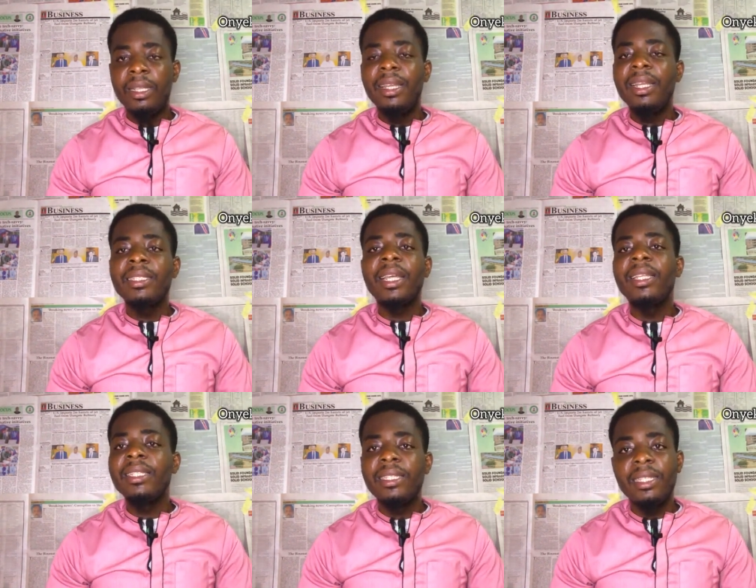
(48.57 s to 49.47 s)
less than
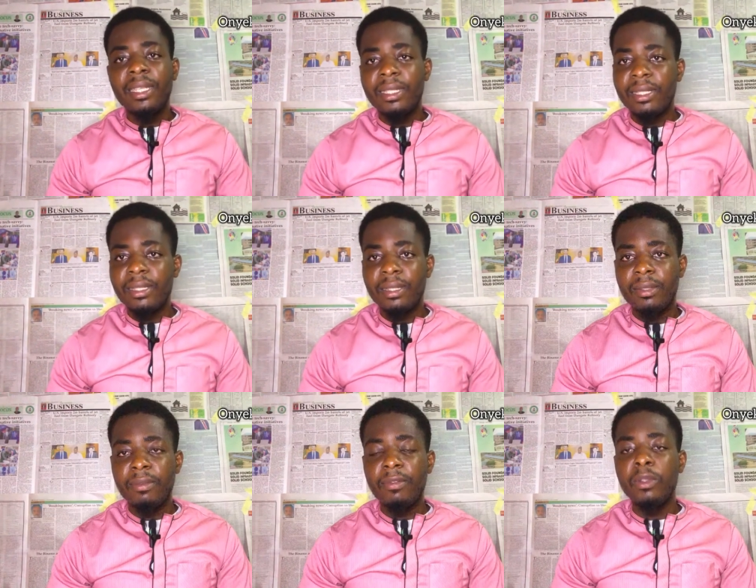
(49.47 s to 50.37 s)
80 years
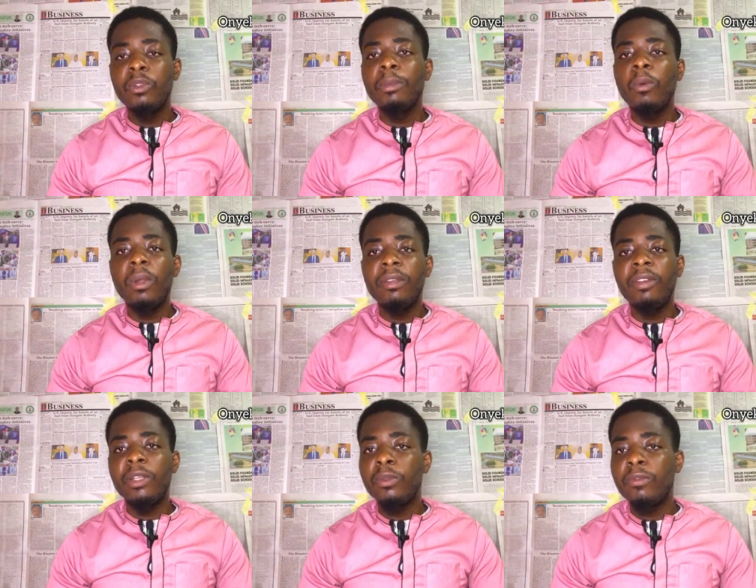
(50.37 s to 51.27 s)
for you to be
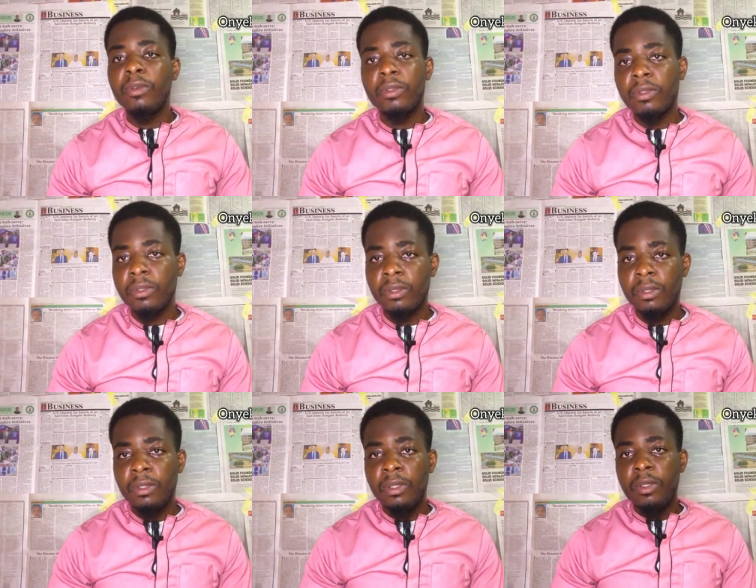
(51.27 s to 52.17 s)
qualified to vote.
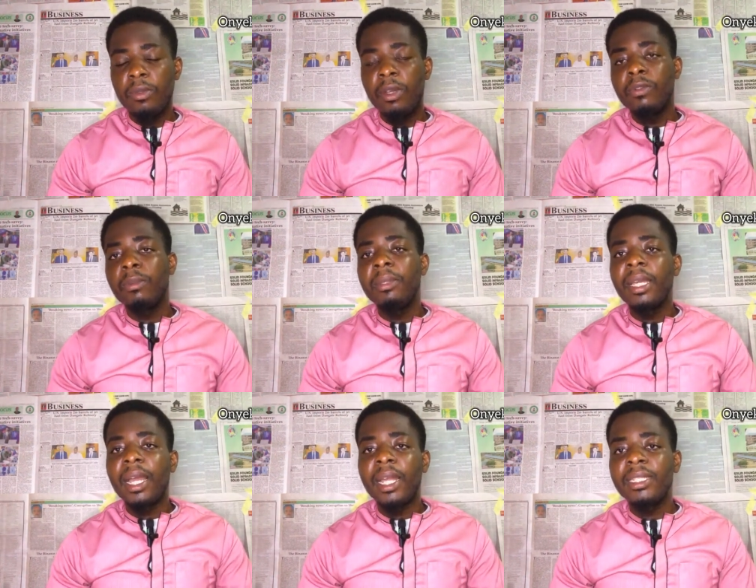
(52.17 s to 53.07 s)
You have to be a
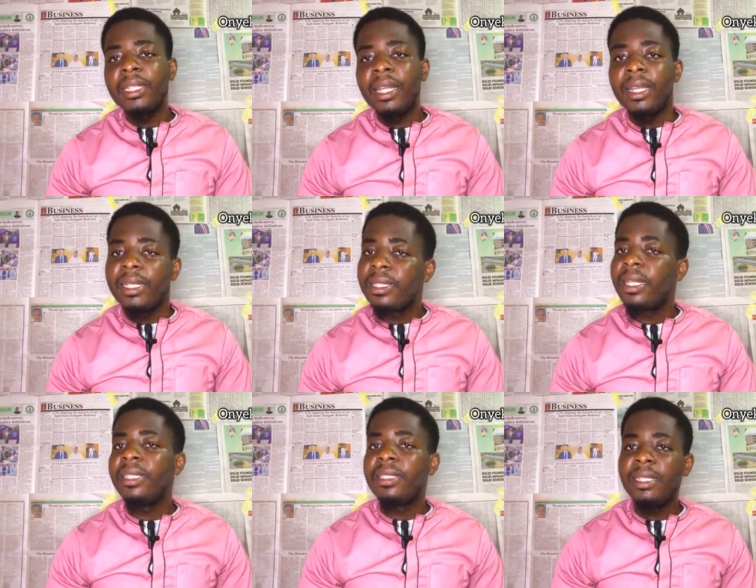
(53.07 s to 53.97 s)
cardinal less
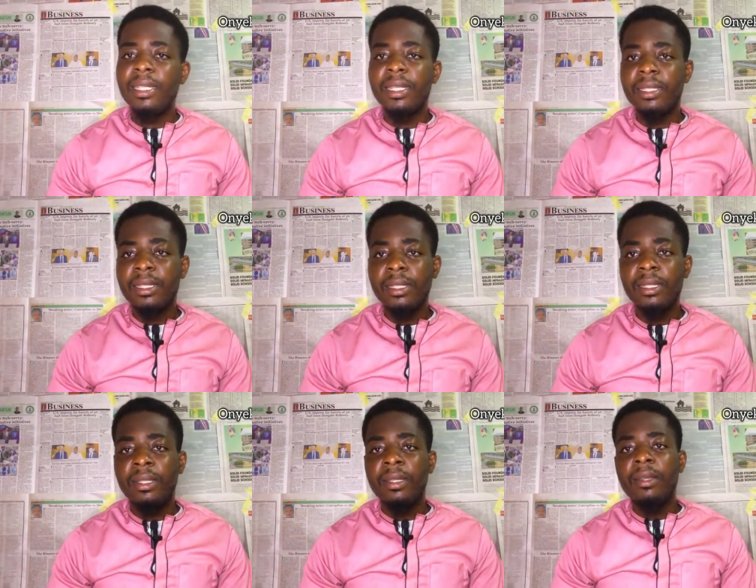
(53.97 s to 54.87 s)
than 80 years
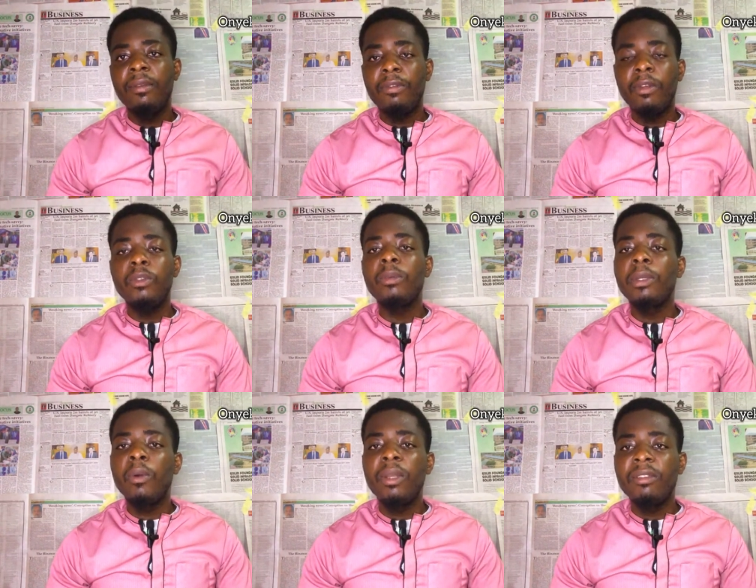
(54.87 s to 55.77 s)
for you to be
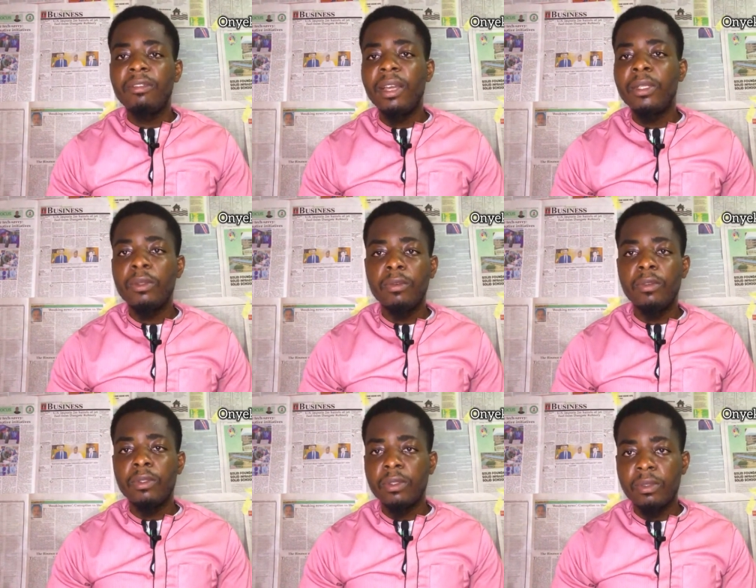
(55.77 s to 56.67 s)
qualified to
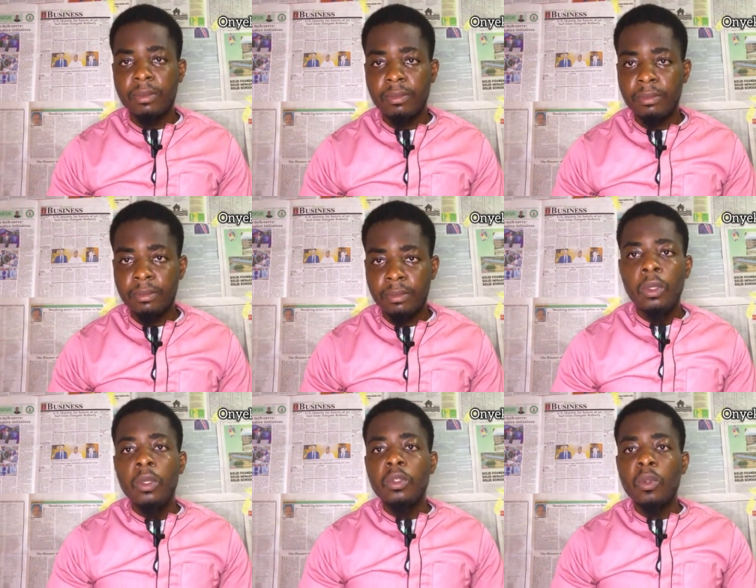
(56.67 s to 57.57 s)
vote.
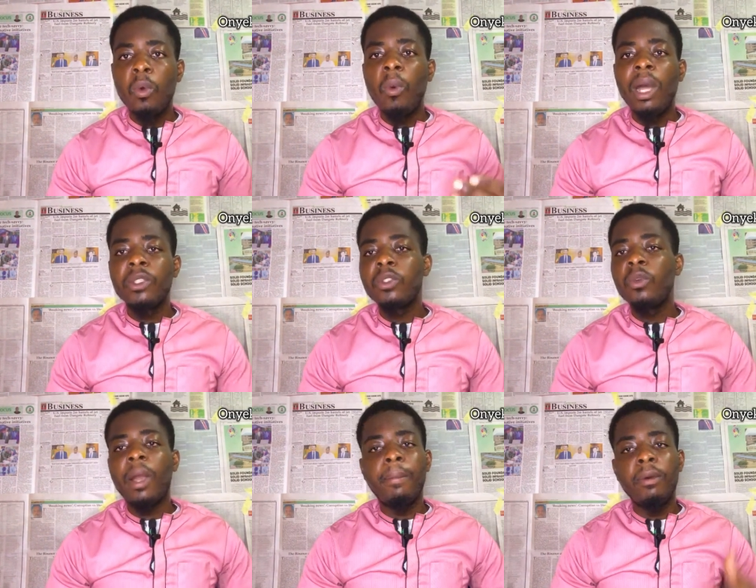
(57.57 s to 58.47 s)
So once
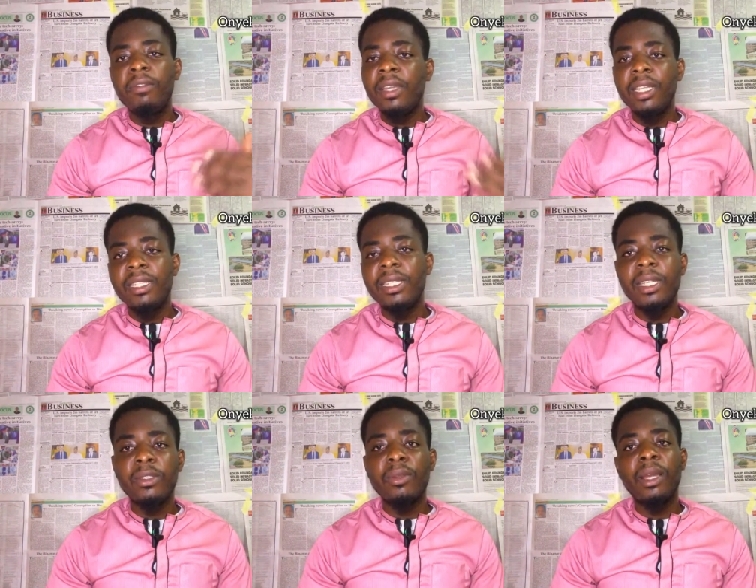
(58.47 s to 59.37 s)
you are above 80
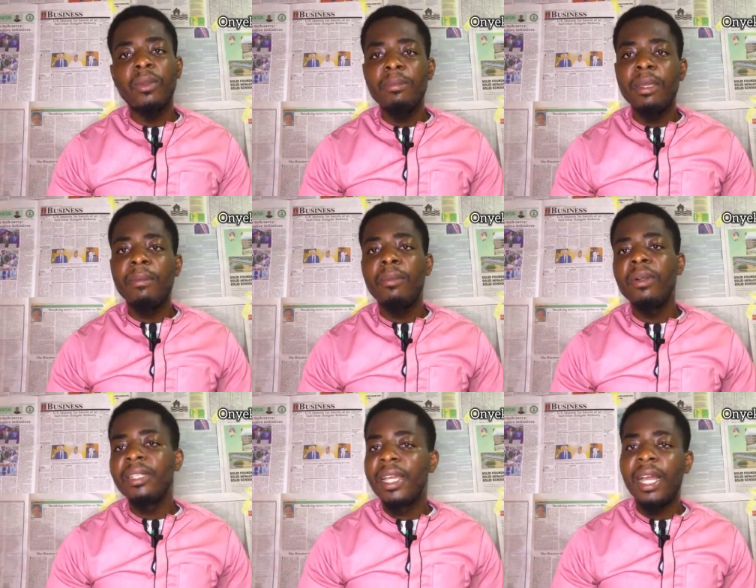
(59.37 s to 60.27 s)
years, you cannot be
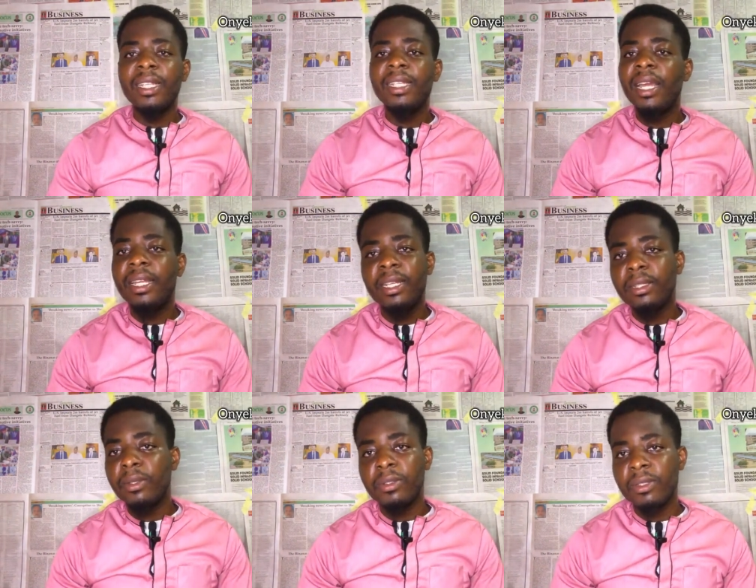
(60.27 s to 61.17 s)
among the cardinal
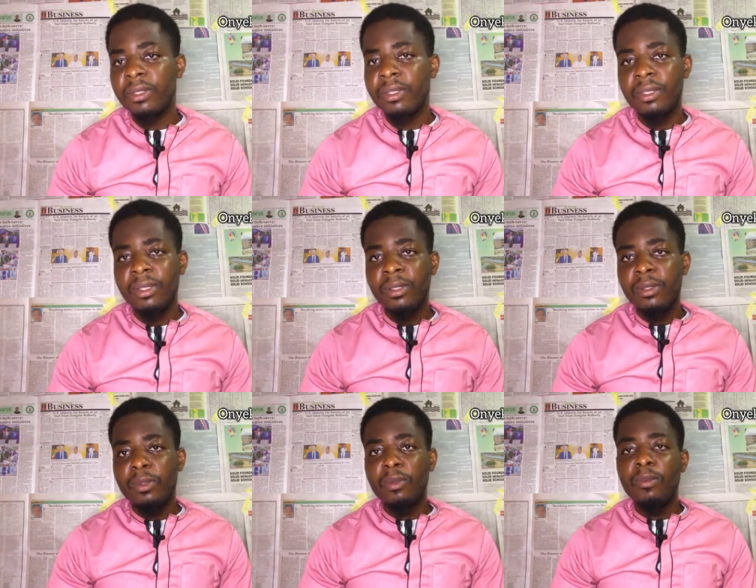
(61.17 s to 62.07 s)
electors
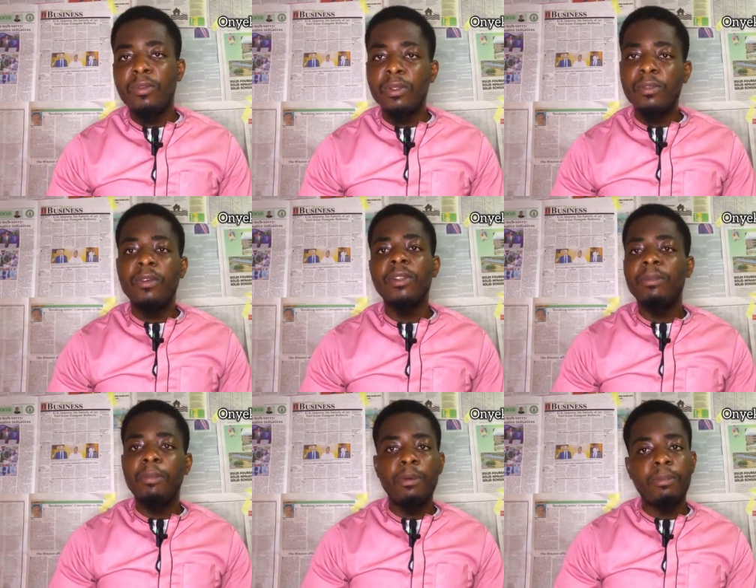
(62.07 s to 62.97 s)
to vote for the
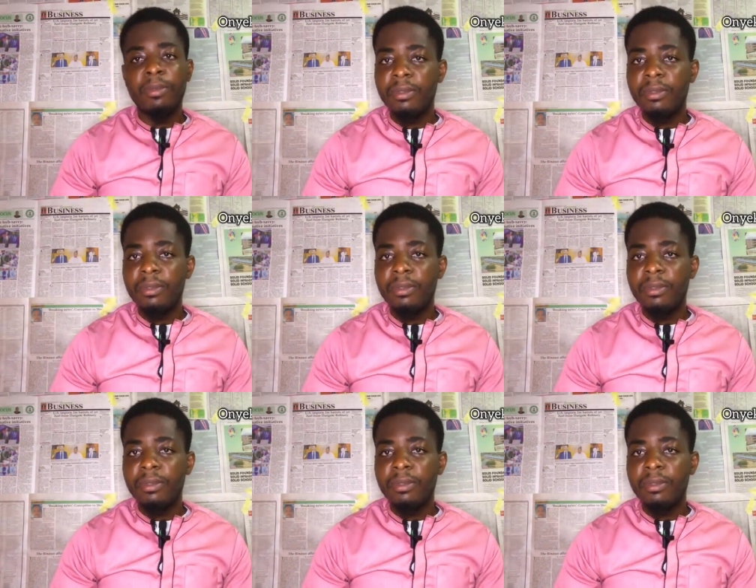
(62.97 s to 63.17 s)
pope.